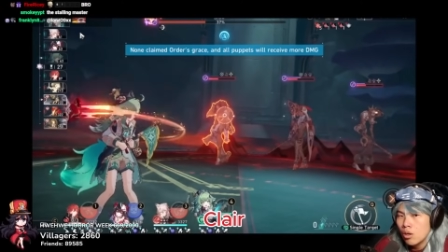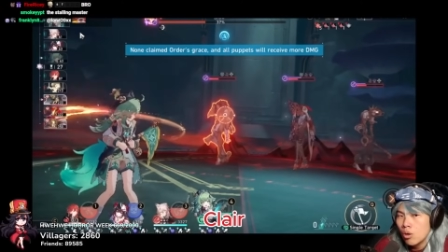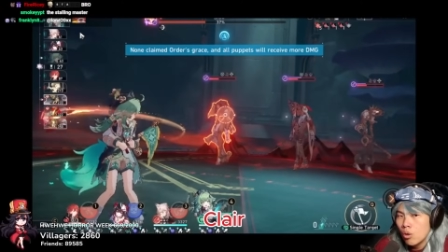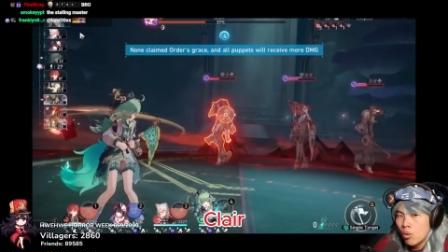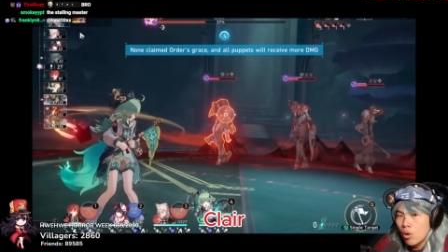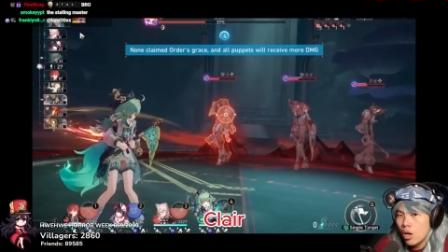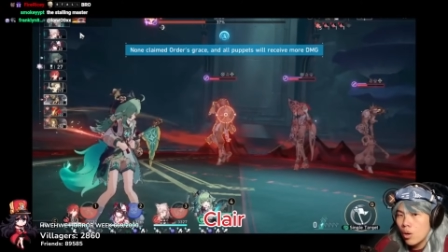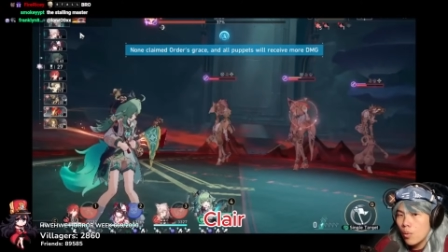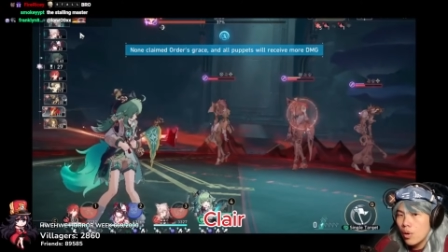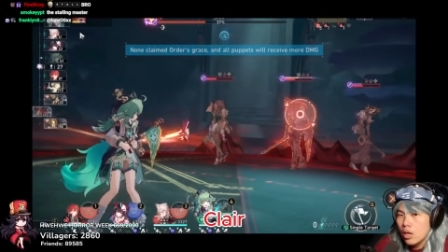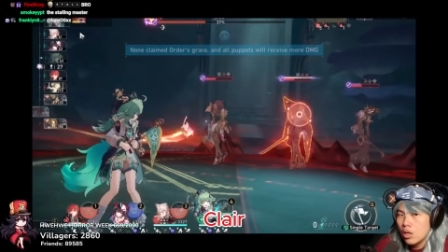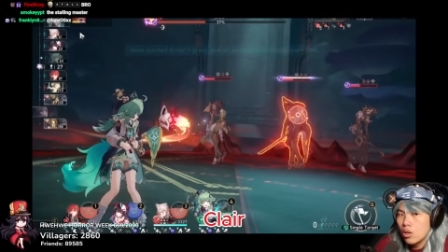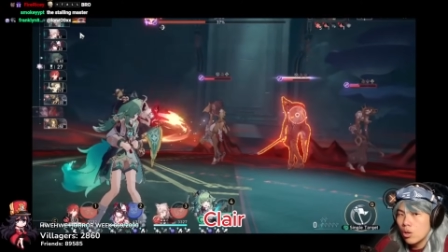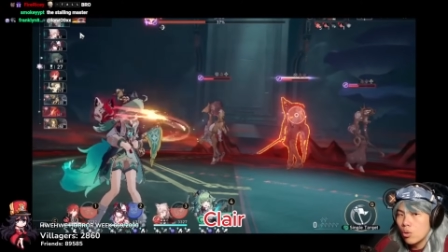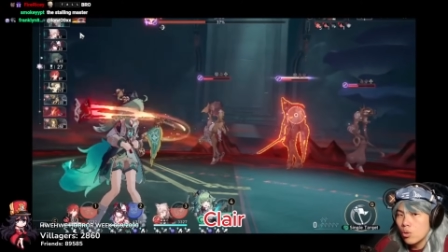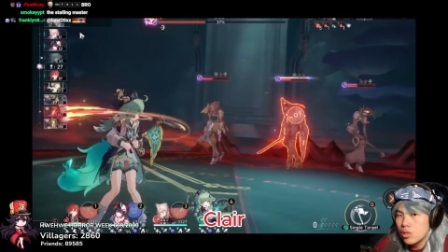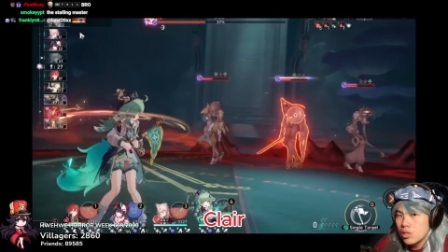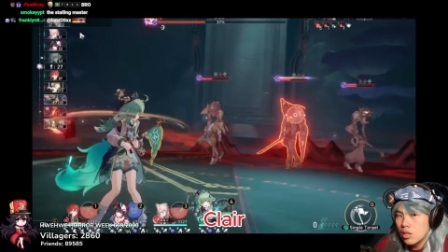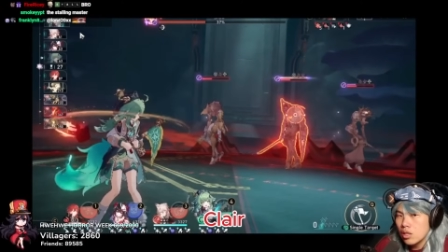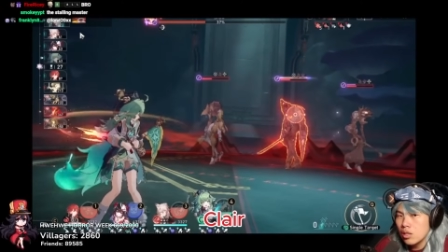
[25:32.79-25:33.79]
Huanwen
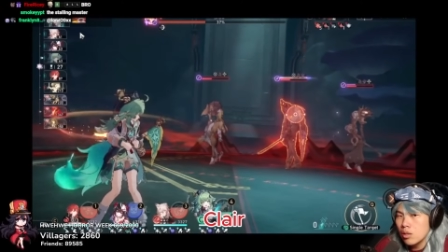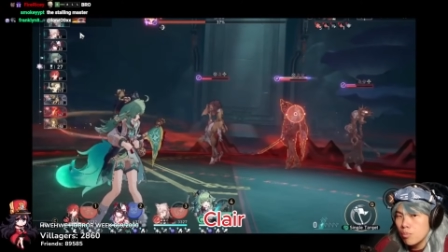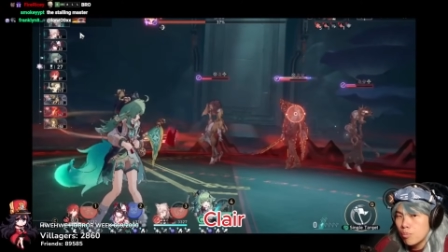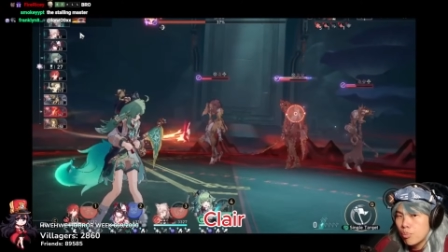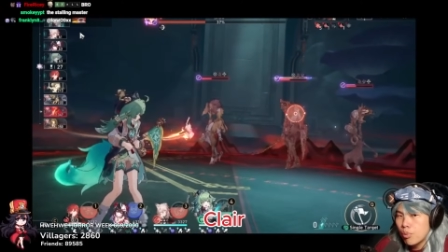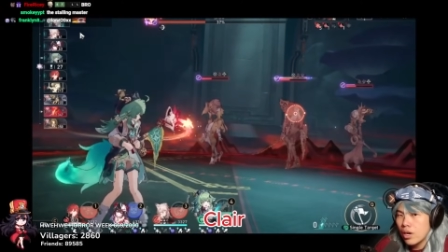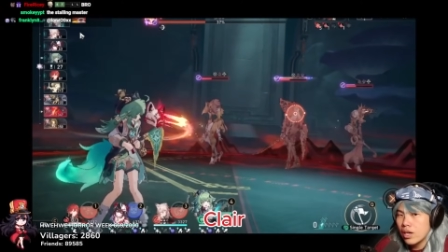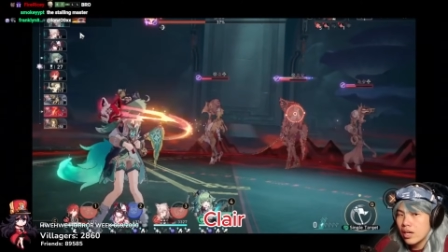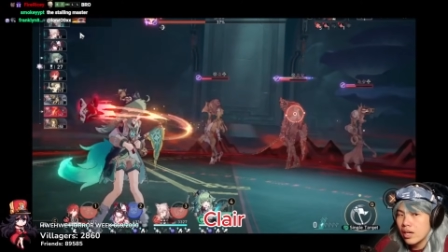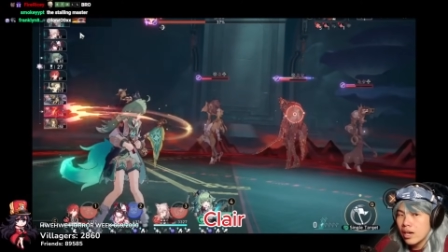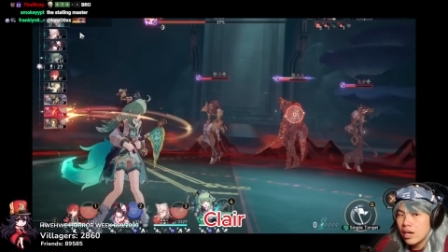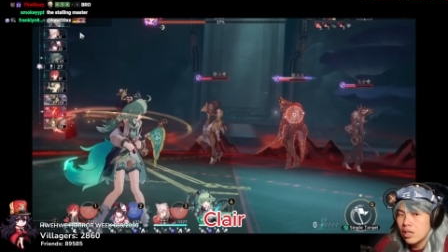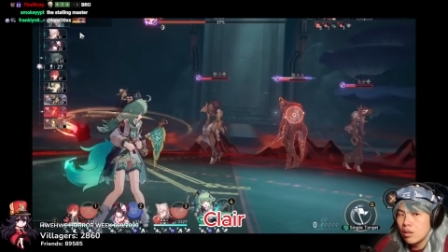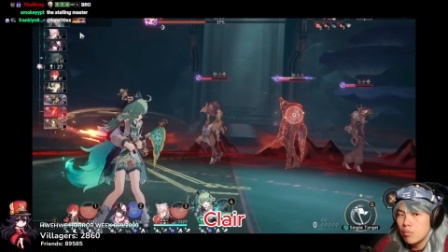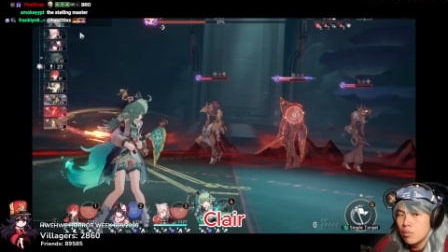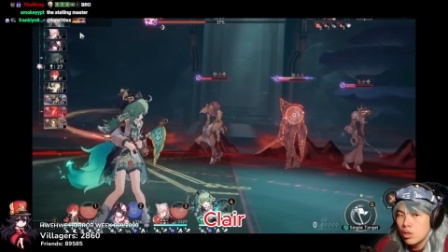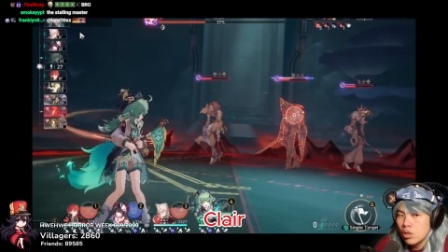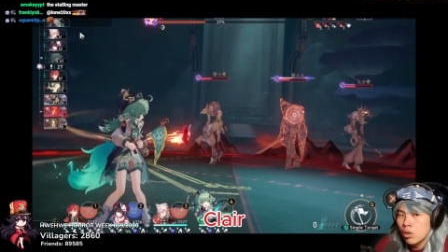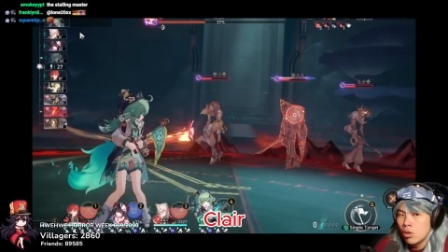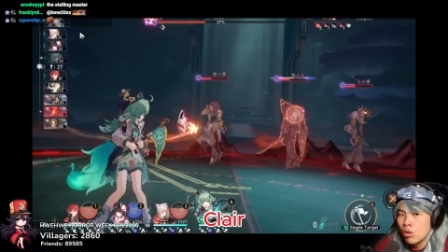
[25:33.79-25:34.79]
goes in, break the guy in the
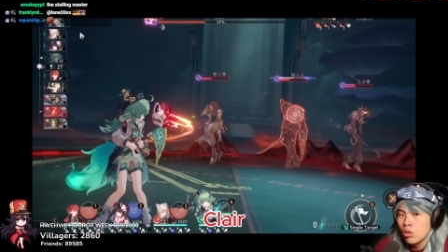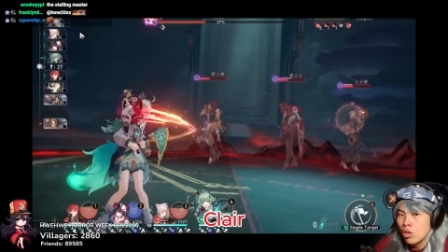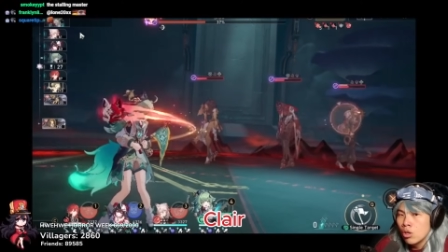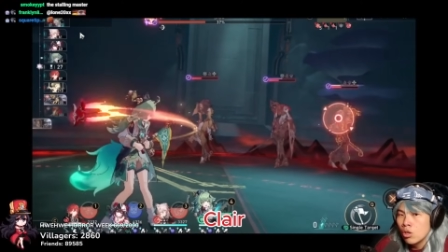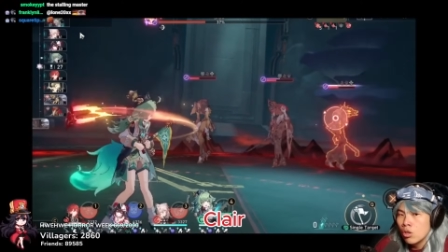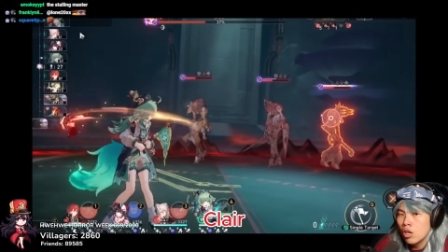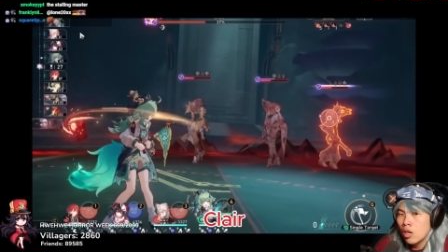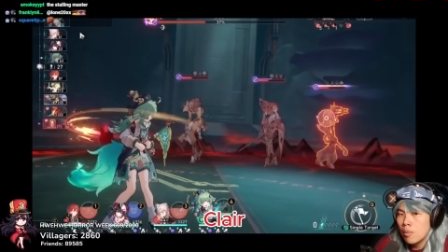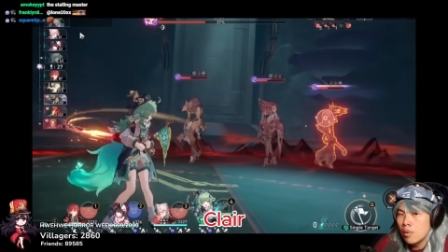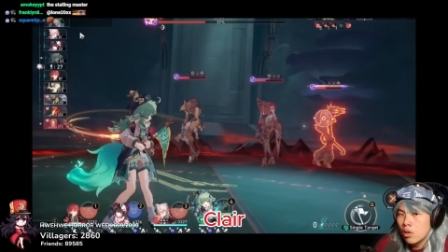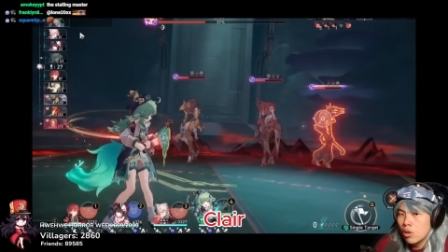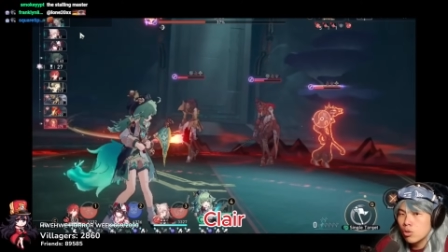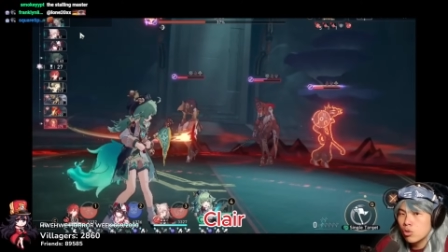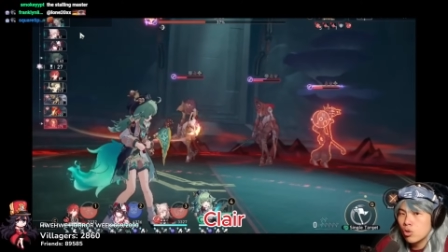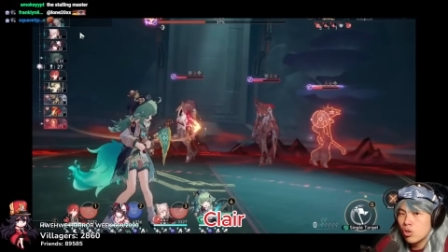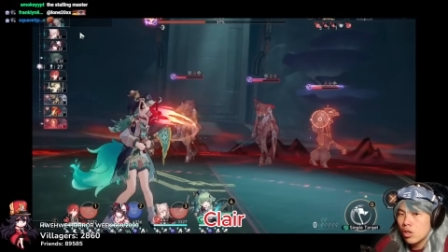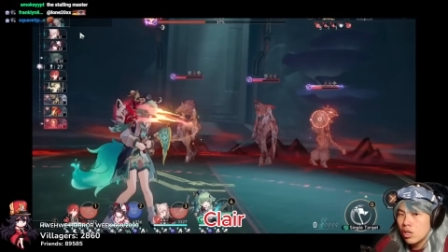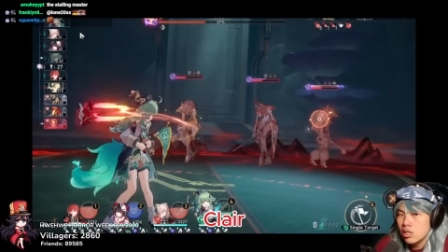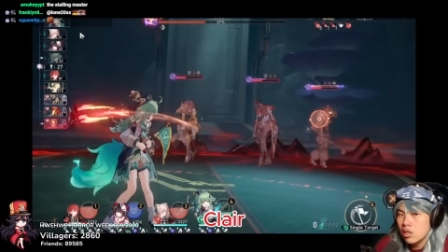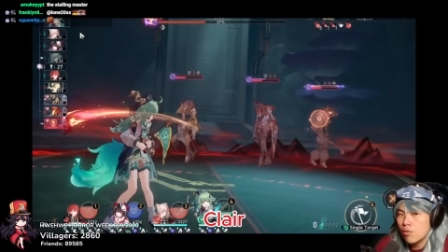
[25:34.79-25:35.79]
middle. Himeko
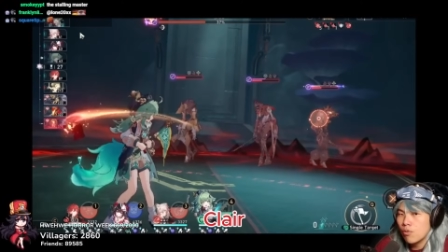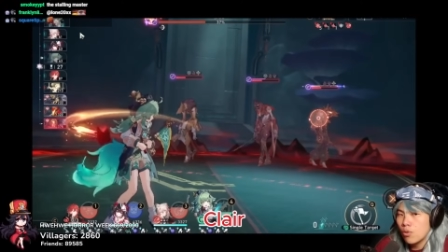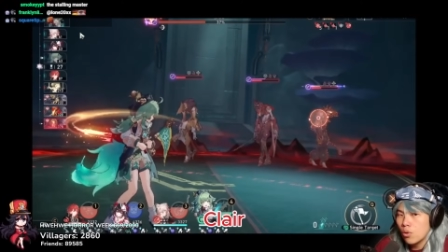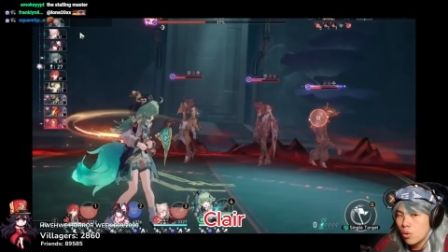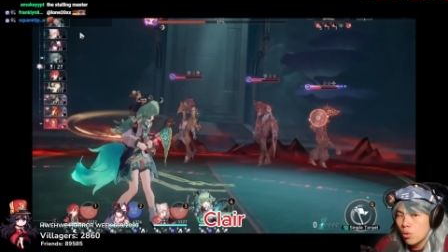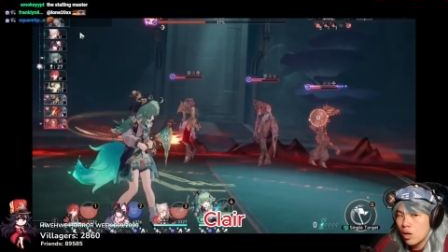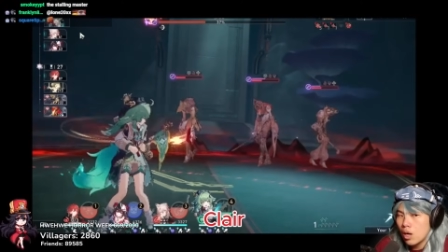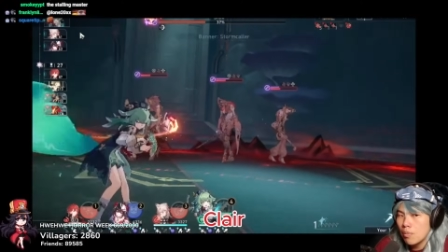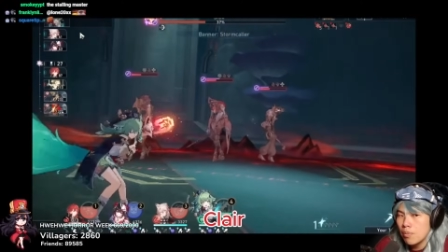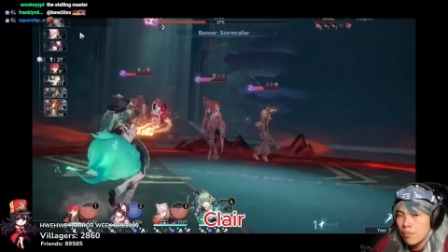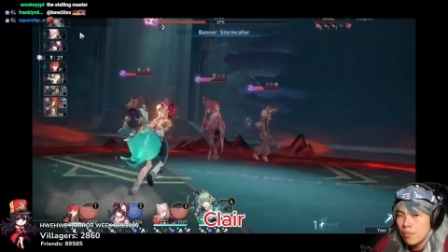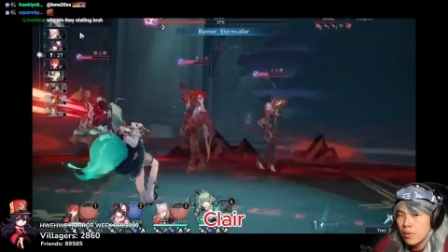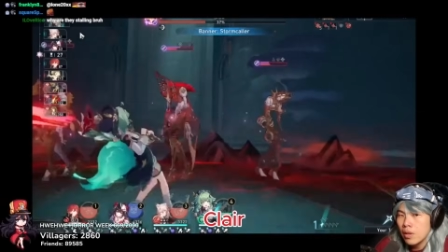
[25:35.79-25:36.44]
triggers a follow-up.